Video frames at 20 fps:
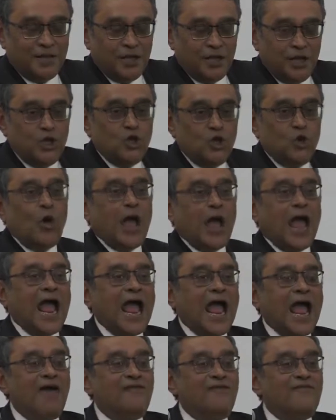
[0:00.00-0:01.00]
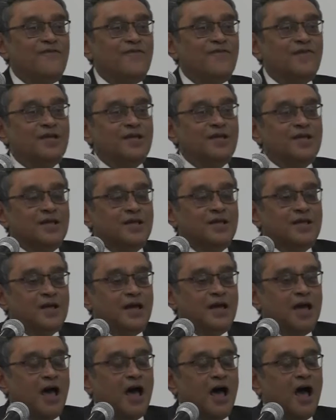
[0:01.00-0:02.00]
You have
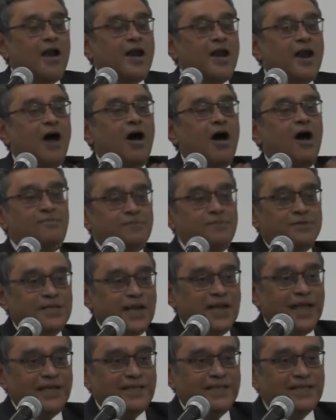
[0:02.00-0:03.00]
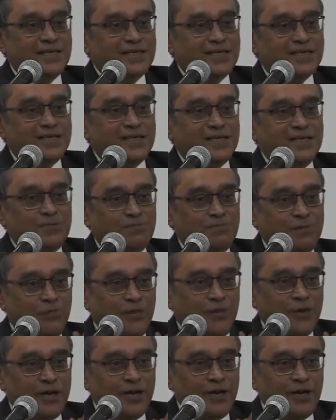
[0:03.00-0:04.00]
an arm's length distance
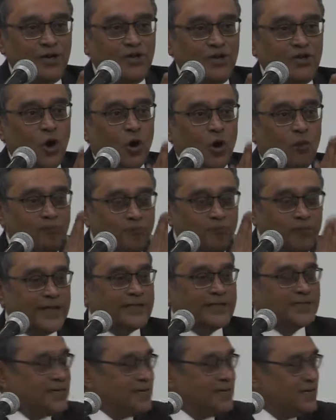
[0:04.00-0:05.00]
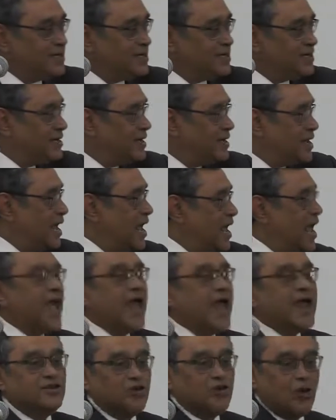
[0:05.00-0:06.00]
between your present
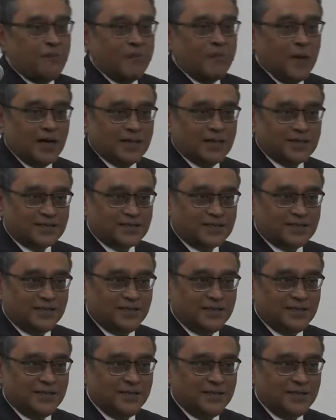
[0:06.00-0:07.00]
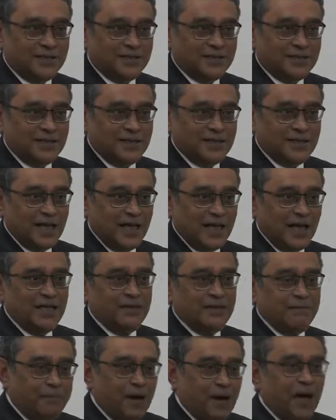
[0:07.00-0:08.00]
and your past. And
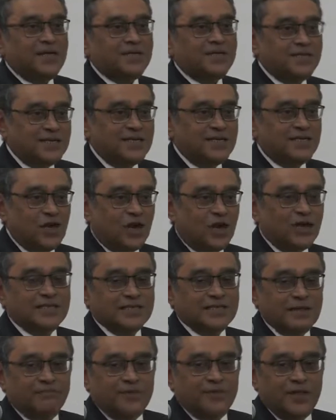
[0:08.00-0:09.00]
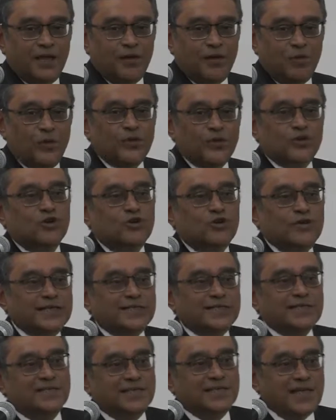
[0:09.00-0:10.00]
the past is not something which should
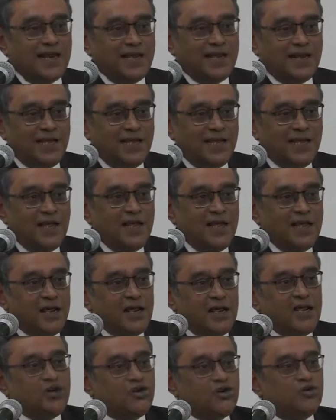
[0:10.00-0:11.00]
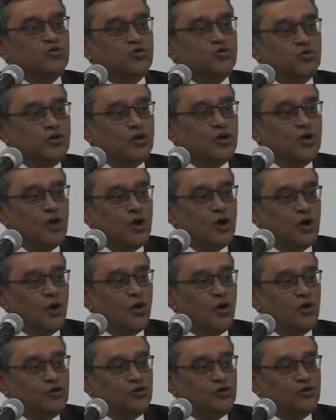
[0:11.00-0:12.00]
necessarily intrude
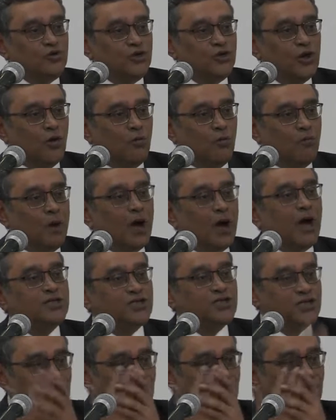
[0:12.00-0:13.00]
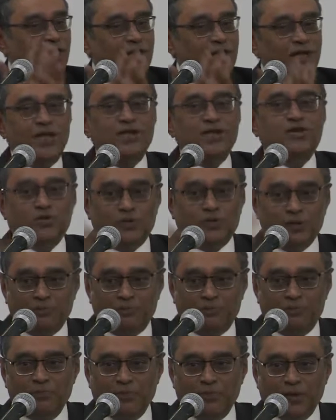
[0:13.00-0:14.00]
onto your march into the,
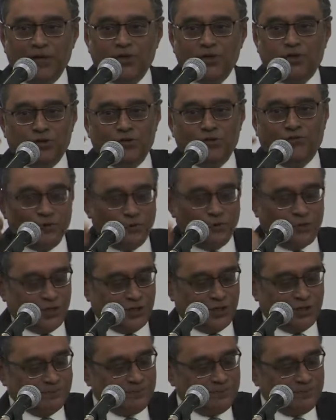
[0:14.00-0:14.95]
into the future.